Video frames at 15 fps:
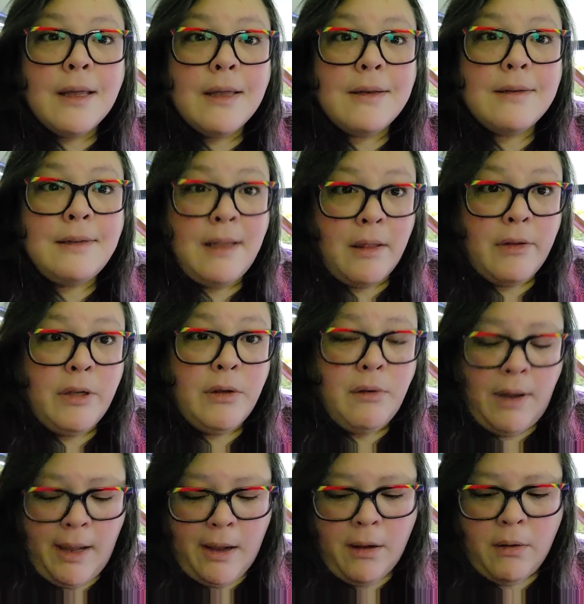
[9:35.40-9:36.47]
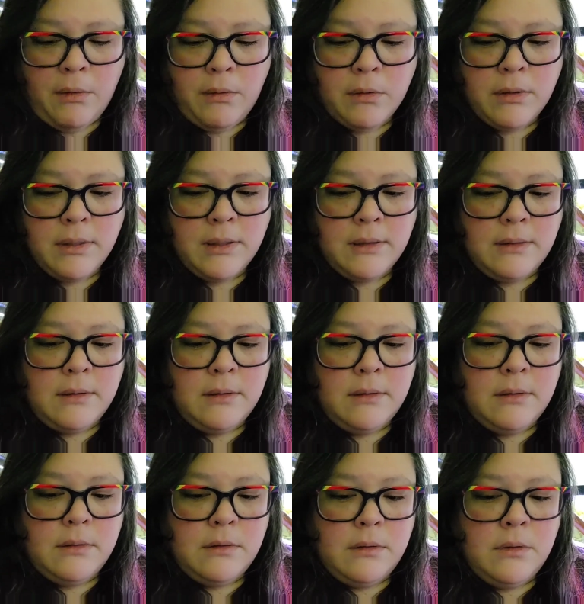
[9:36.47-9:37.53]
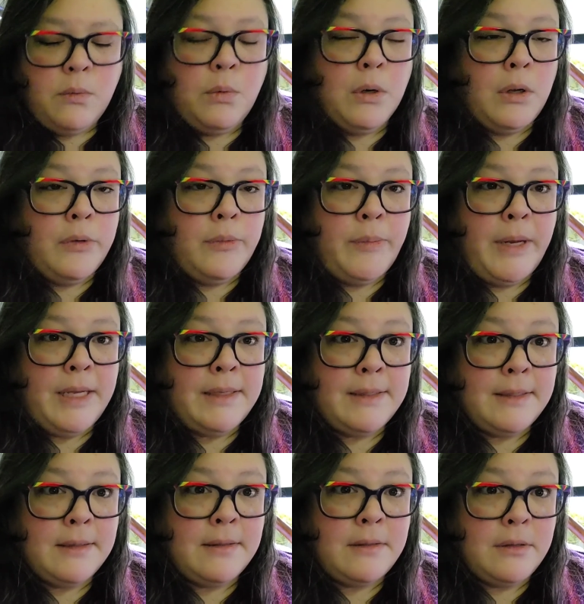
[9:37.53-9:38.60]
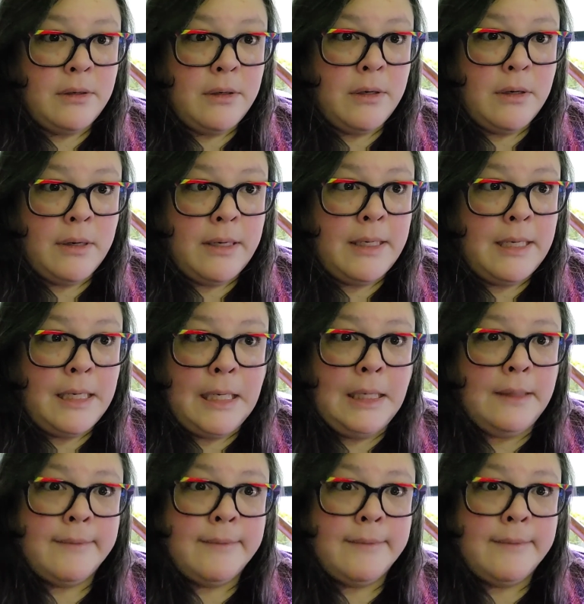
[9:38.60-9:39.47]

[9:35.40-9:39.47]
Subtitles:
tell you how the world makes sense to her in knitting.